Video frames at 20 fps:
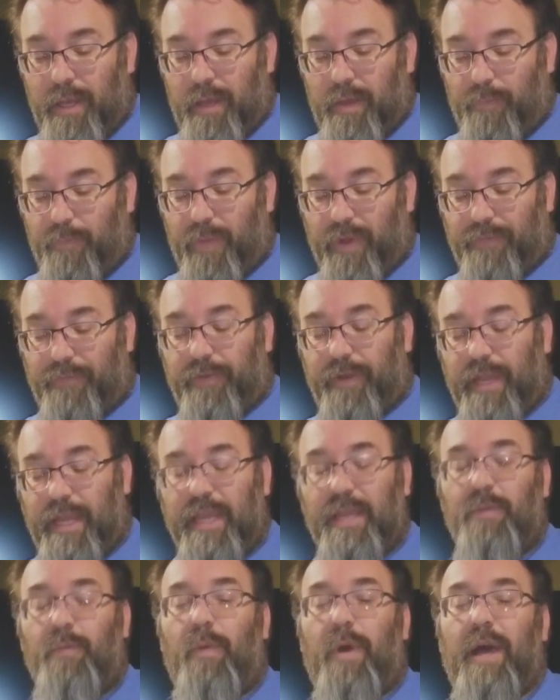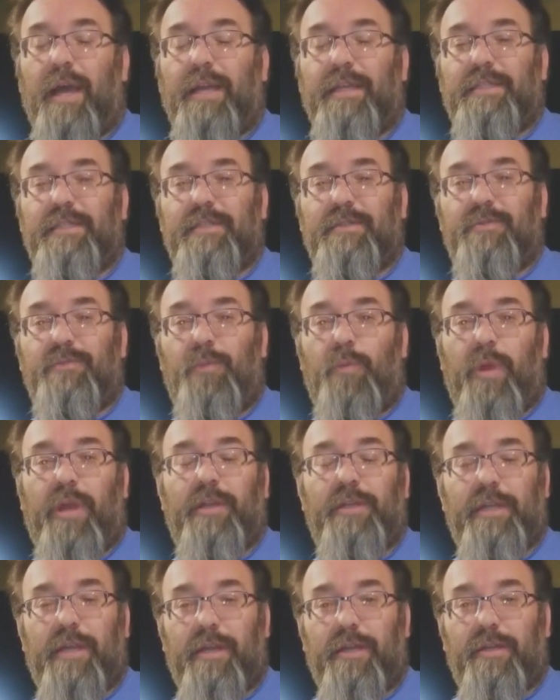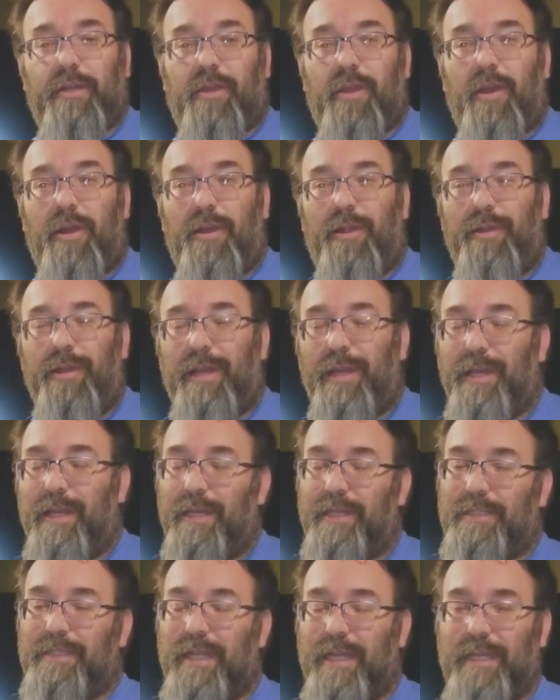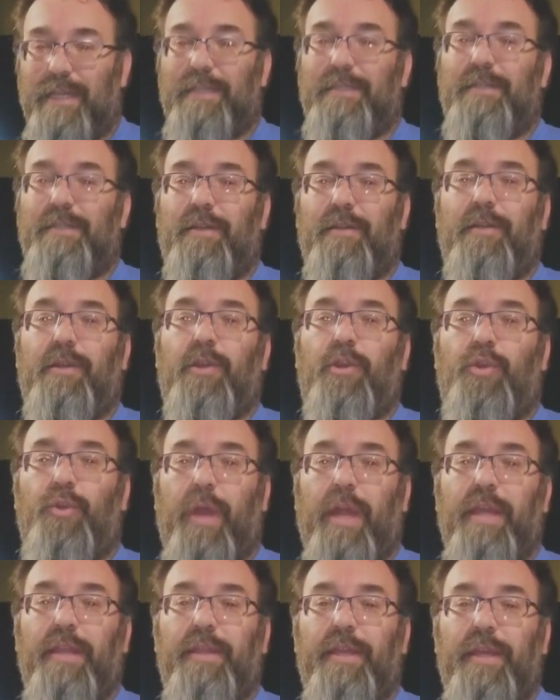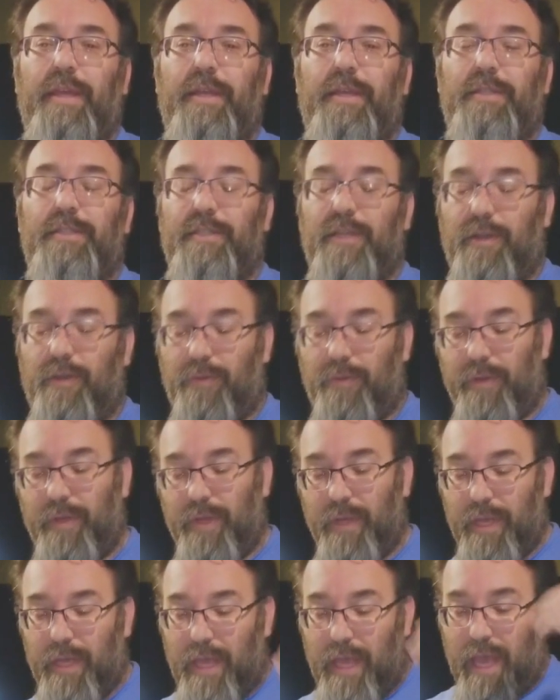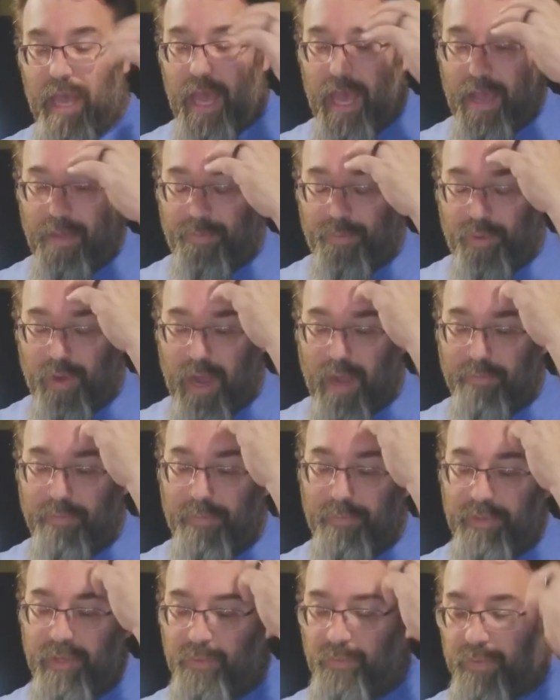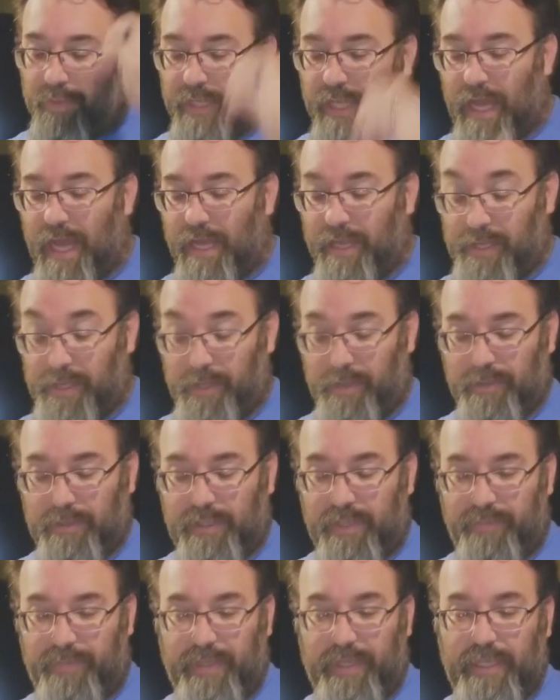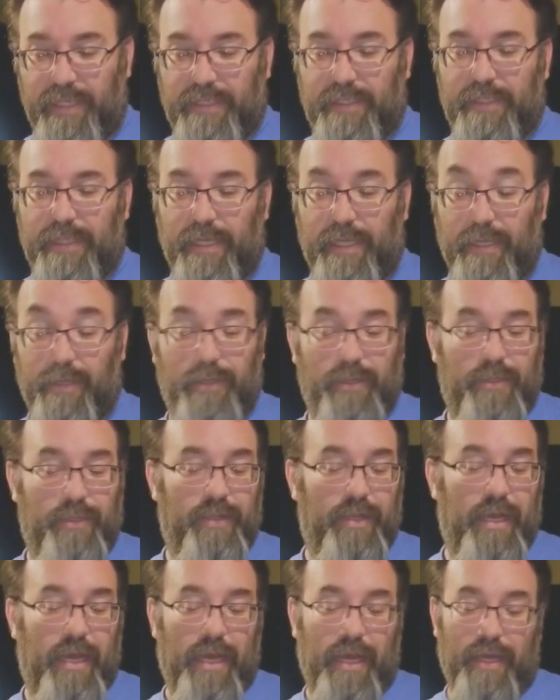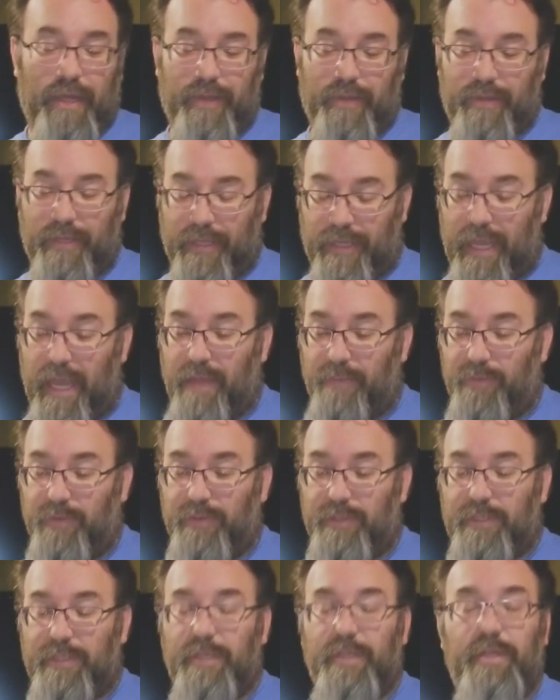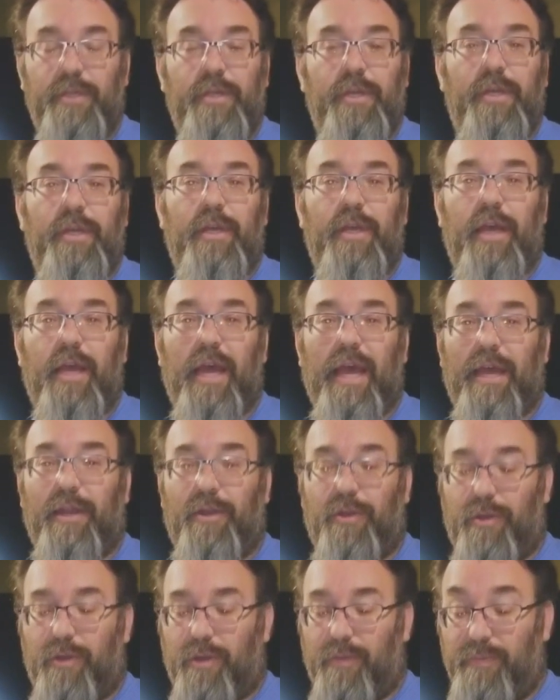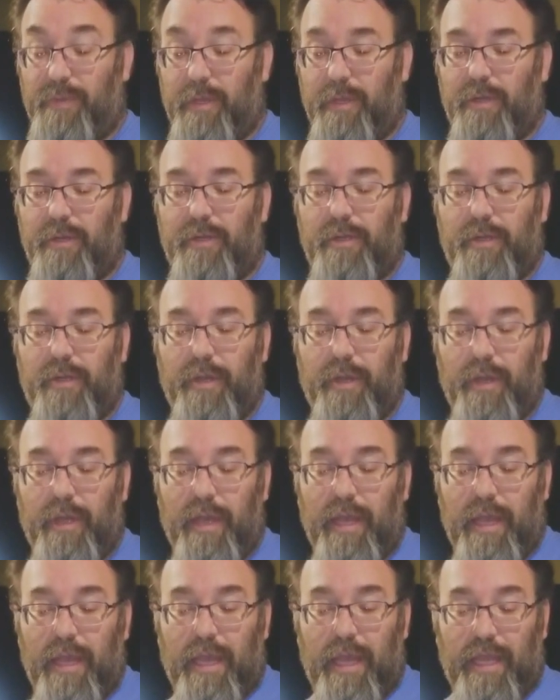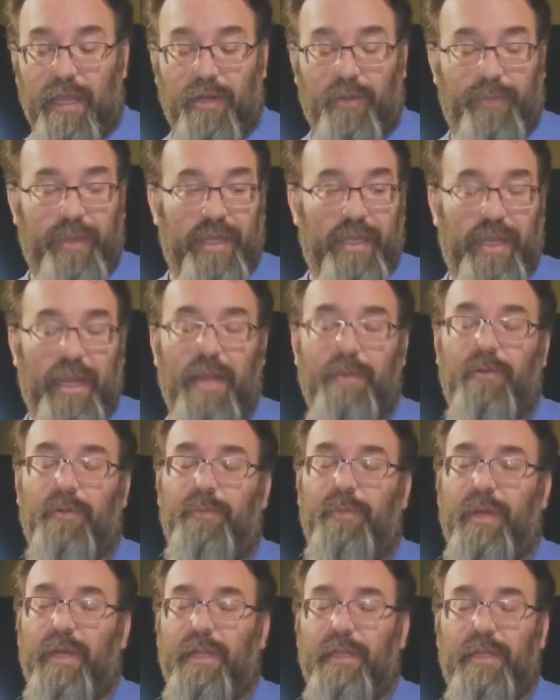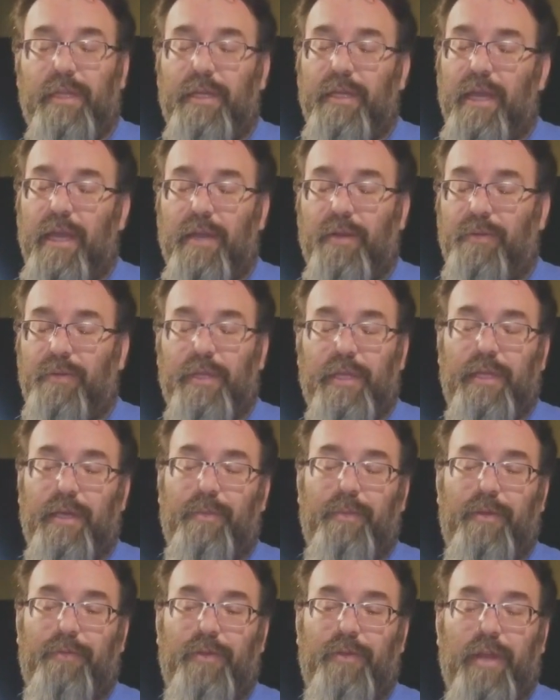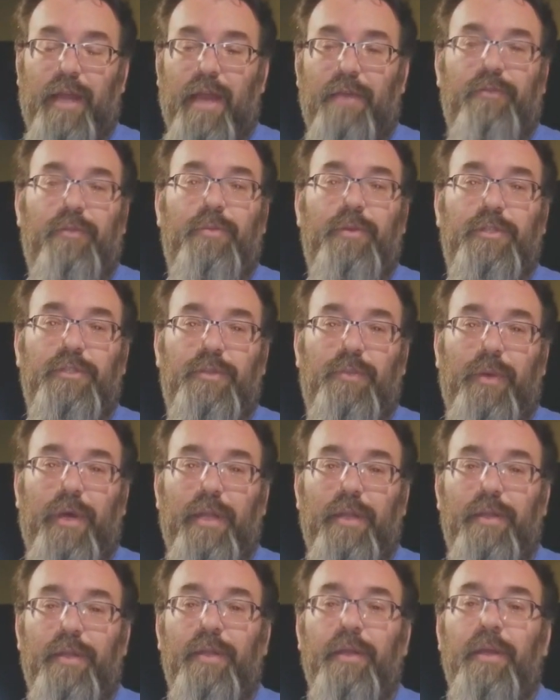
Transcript: But for heat wise and wear and tear on the card, it's not necessarily a great thing. So I probably will not use the P-State, the K-Boost on her computer. It'll be enabled, but I don't think I'm ever going to have her push the button.